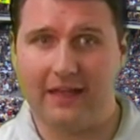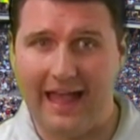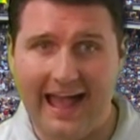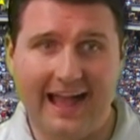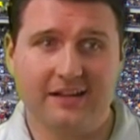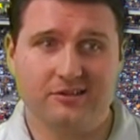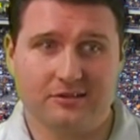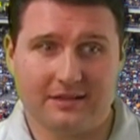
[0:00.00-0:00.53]

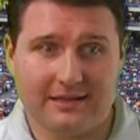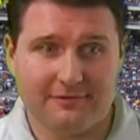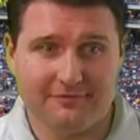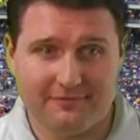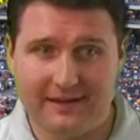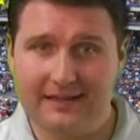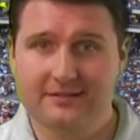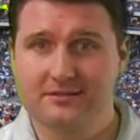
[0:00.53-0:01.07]
actually
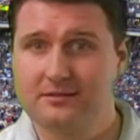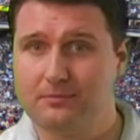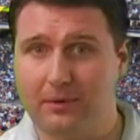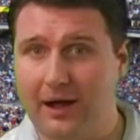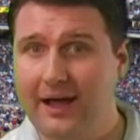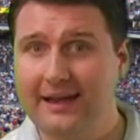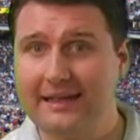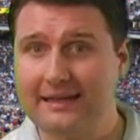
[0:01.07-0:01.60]
affects the
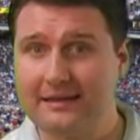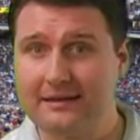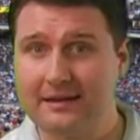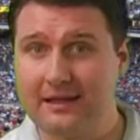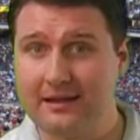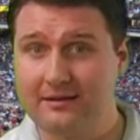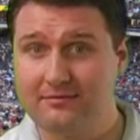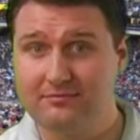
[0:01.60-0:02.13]
body and
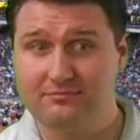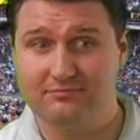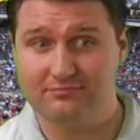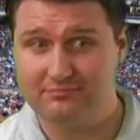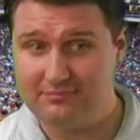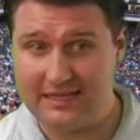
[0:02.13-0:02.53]
and.